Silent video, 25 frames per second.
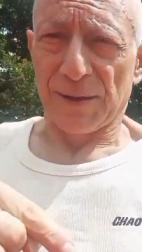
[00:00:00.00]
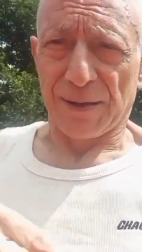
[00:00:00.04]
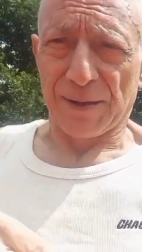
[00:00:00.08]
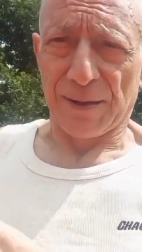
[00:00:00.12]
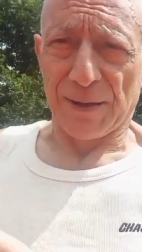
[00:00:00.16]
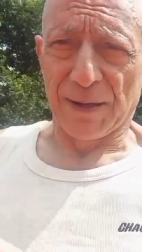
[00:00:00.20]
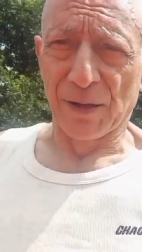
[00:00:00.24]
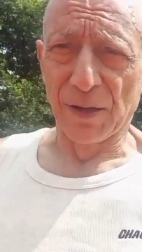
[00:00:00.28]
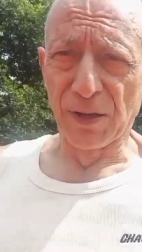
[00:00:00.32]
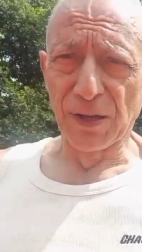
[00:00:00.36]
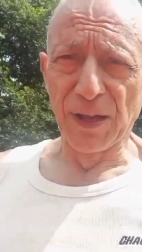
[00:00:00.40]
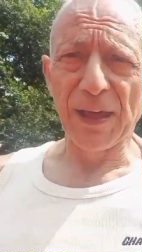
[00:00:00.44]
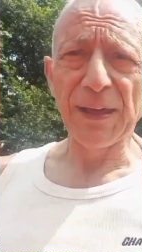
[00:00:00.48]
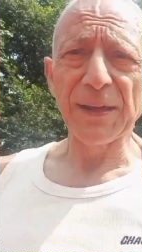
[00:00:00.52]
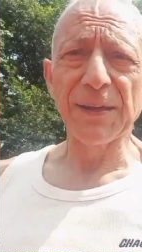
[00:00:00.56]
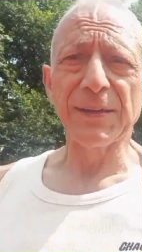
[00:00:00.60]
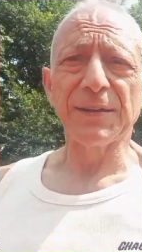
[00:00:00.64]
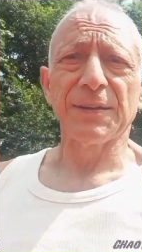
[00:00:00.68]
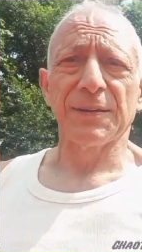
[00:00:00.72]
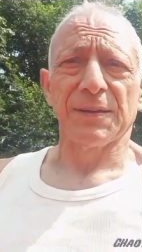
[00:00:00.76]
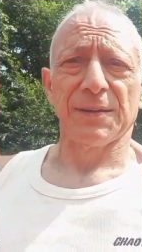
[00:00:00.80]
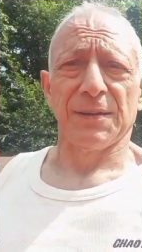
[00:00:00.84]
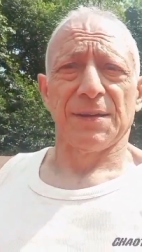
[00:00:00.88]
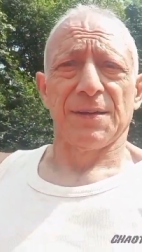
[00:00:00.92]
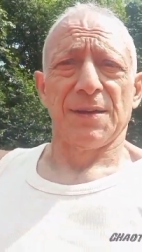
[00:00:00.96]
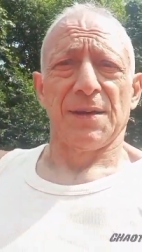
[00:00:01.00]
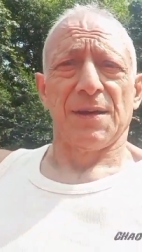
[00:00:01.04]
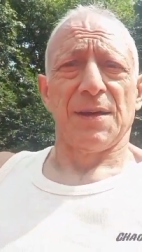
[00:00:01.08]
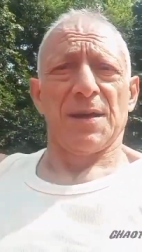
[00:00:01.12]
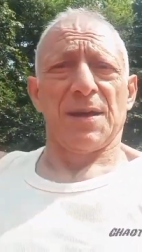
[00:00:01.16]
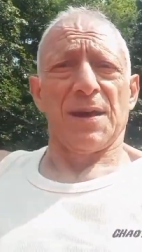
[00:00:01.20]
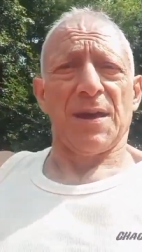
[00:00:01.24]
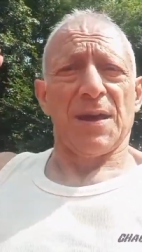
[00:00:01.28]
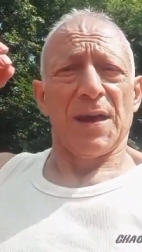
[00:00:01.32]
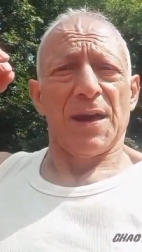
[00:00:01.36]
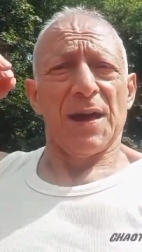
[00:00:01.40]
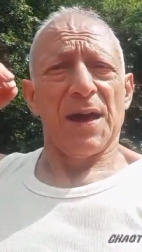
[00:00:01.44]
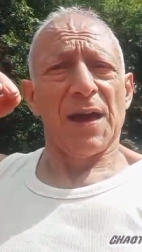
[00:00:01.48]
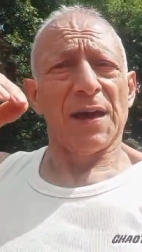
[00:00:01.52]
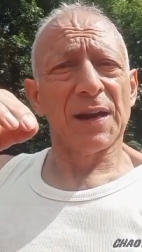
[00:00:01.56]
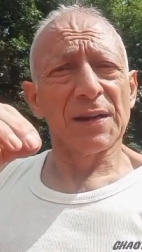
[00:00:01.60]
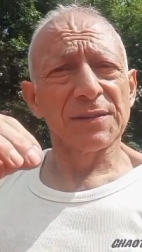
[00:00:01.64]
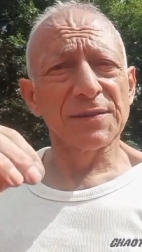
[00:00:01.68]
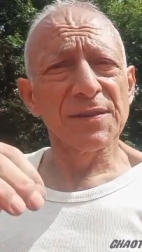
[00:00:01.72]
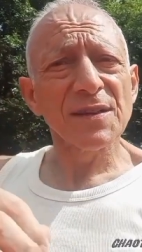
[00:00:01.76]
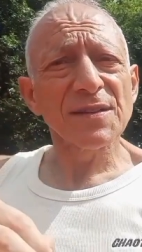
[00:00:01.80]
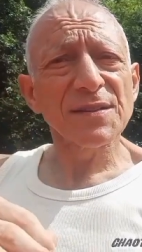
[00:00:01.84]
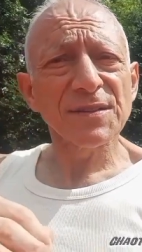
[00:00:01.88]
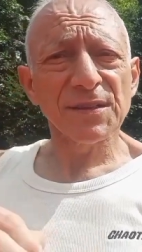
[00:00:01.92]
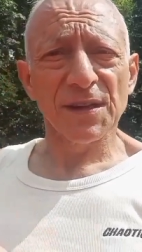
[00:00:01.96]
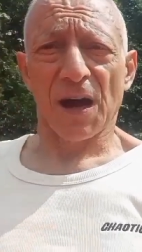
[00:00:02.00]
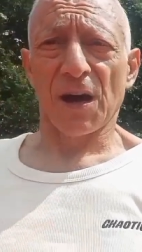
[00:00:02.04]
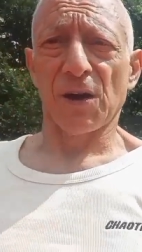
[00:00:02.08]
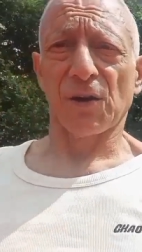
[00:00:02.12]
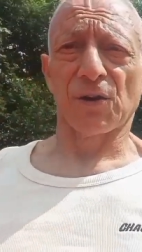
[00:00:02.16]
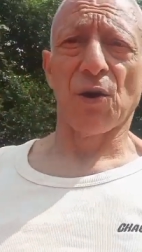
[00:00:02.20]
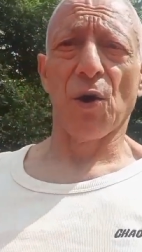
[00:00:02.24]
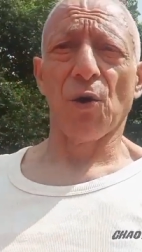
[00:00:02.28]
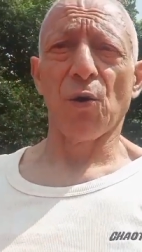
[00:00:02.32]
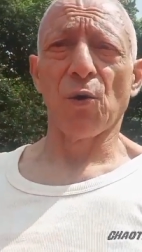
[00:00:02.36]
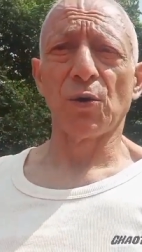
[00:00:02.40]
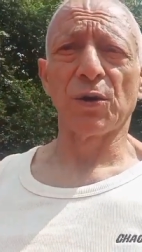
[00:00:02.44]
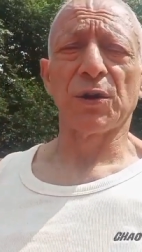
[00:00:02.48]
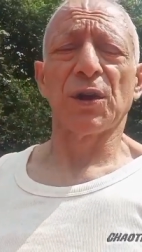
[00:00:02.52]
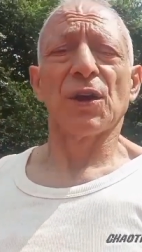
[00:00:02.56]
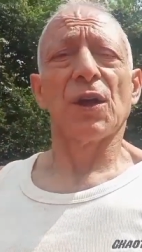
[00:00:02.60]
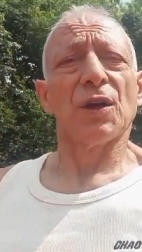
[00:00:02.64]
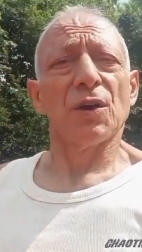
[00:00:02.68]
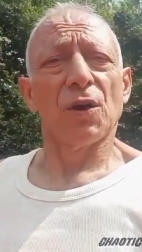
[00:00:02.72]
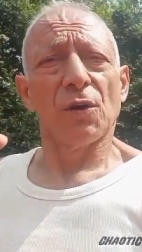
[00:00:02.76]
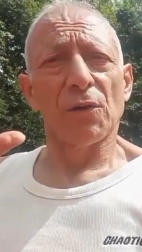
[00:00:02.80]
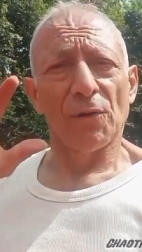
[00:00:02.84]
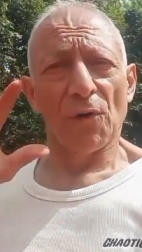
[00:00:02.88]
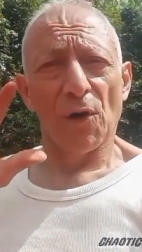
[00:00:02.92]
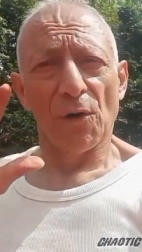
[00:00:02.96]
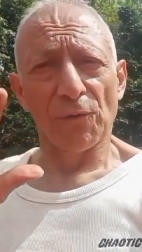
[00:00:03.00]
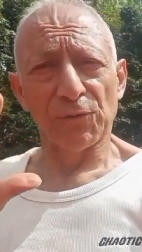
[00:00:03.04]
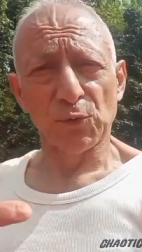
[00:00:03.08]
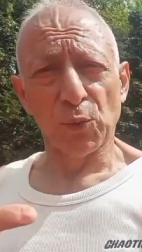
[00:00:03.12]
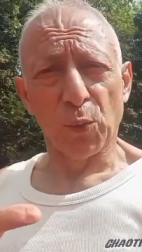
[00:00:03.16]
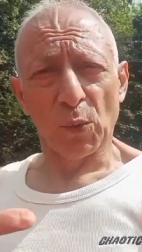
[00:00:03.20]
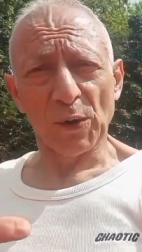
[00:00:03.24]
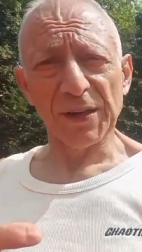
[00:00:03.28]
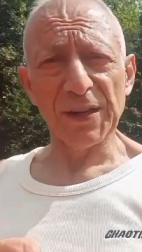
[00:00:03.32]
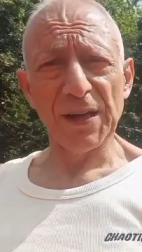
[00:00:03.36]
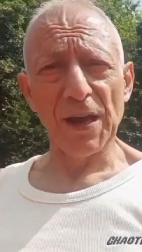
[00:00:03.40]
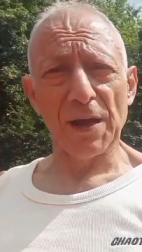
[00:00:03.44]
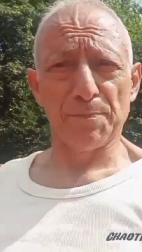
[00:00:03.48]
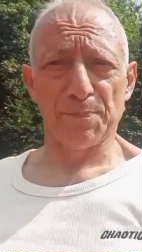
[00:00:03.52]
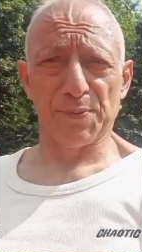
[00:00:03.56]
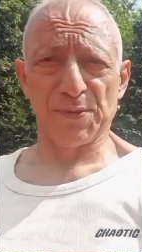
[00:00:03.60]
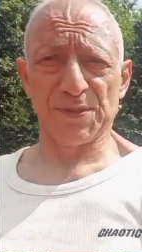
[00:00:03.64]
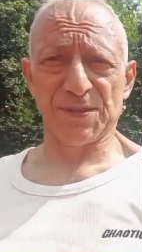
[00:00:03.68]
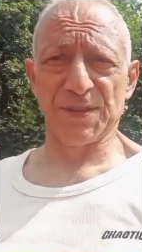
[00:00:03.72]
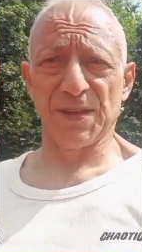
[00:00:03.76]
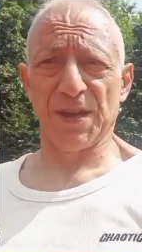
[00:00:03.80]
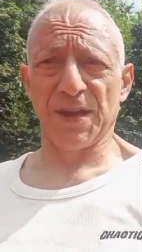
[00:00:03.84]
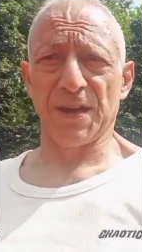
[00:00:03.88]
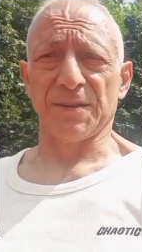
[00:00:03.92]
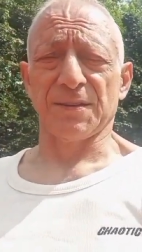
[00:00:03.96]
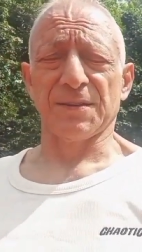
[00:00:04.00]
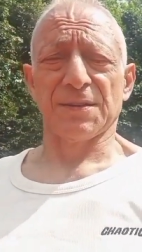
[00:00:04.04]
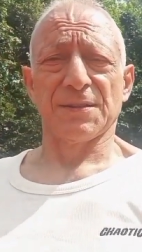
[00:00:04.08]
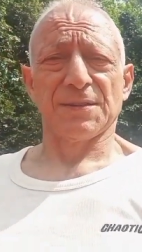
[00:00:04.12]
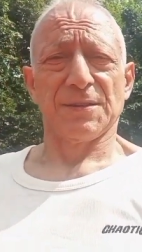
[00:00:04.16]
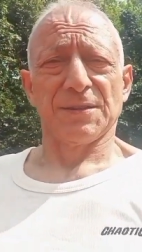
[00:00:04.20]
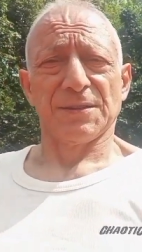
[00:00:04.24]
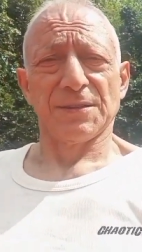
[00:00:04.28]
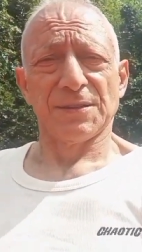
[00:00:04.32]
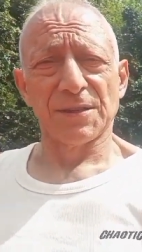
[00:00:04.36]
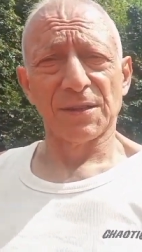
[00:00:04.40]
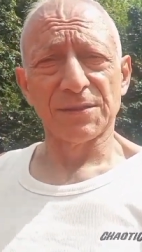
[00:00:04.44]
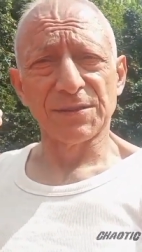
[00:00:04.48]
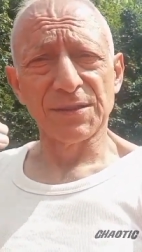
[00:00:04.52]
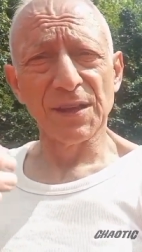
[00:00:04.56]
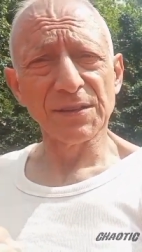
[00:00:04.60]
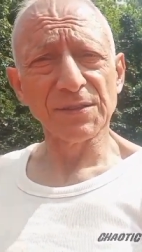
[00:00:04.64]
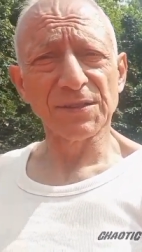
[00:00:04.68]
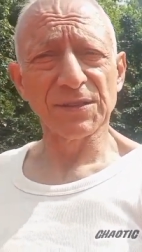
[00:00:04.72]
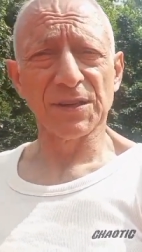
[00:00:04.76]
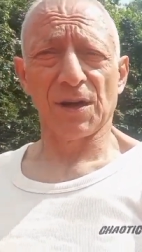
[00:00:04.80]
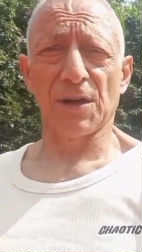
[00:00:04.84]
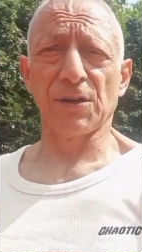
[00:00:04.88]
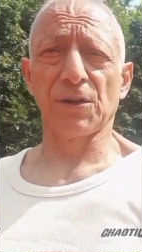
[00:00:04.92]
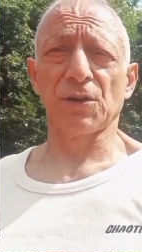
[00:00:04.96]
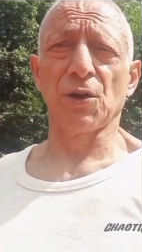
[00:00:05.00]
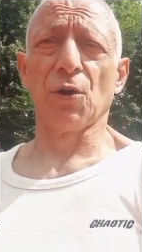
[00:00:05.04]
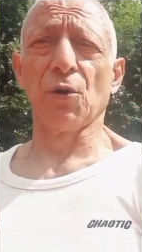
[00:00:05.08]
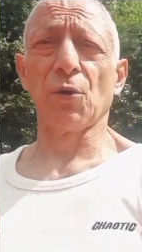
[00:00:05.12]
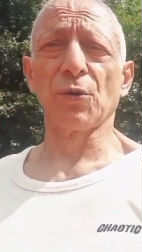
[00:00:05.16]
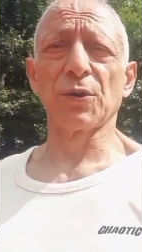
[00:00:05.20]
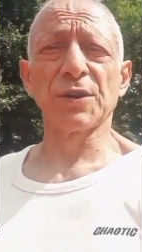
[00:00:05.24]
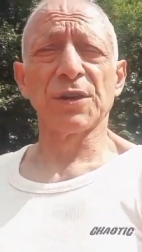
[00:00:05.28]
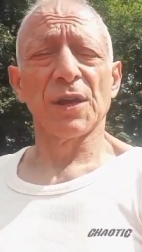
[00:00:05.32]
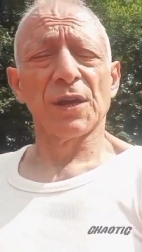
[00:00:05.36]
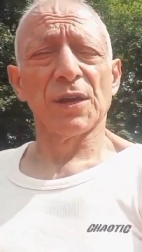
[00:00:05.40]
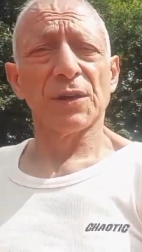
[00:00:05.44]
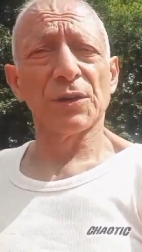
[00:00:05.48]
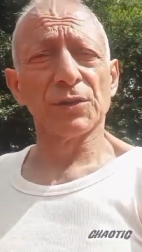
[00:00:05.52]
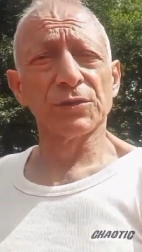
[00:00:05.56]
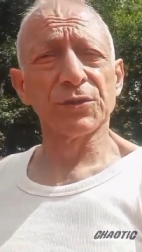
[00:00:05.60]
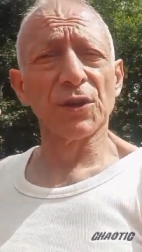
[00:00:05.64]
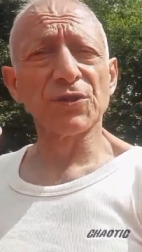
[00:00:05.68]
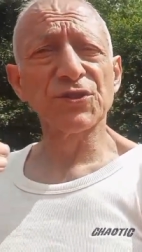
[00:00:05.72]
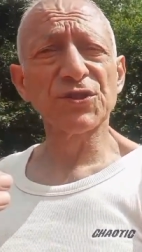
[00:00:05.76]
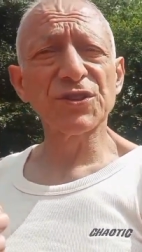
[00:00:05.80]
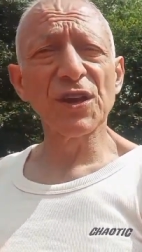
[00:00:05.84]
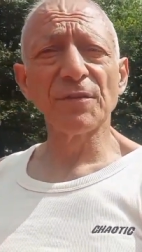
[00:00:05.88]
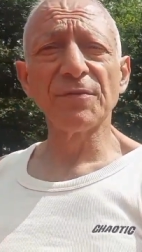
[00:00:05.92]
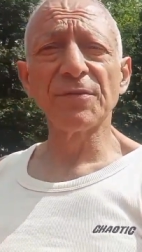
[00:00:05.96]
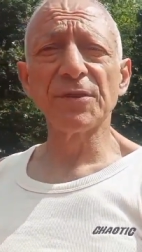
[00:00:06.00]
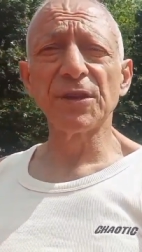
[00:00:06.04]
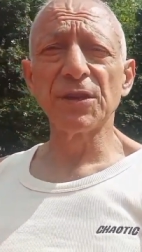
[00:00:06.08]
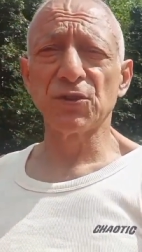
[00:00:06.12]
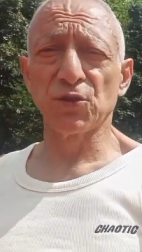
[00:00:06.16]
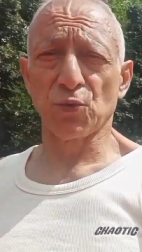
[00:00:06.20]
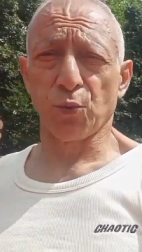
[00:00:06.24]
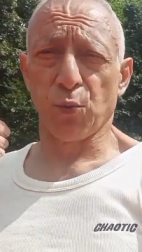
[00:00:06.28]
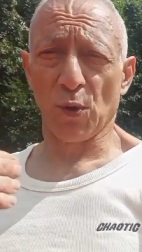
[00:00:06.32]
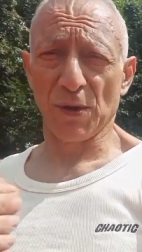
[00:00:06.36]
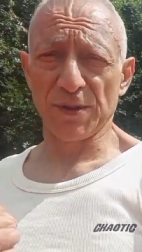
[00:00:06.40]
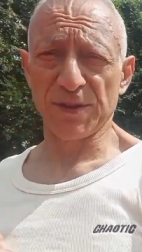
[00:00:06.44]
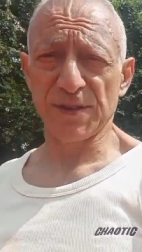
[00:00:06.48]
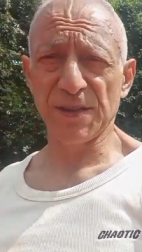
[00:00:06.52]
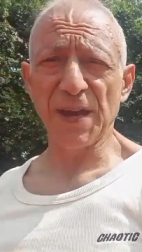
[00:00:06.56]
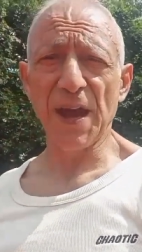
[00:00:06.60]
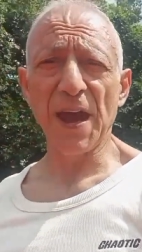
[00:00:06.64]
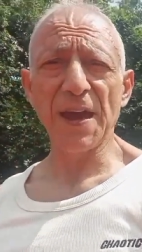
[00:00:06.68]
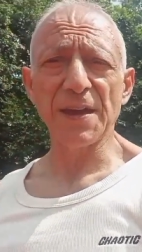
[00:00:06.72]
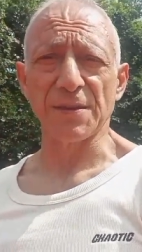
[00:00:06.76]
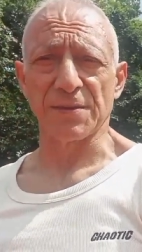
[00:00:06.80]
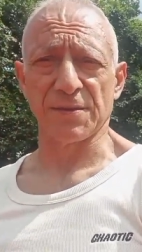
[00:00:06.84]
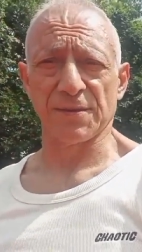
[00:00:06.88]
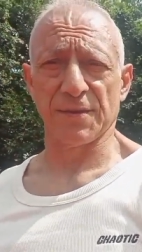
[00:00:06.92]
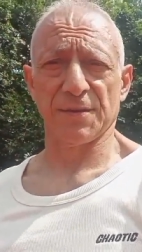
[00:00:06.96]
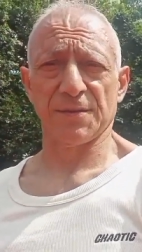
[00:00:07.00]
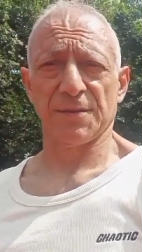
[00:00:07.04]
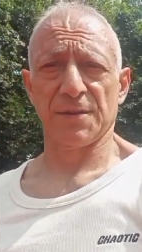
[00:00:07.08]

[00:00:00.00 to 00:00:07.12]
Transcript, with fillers: a link and a discount code of twenty-eight percent. The discount code is longevity twenty-eight.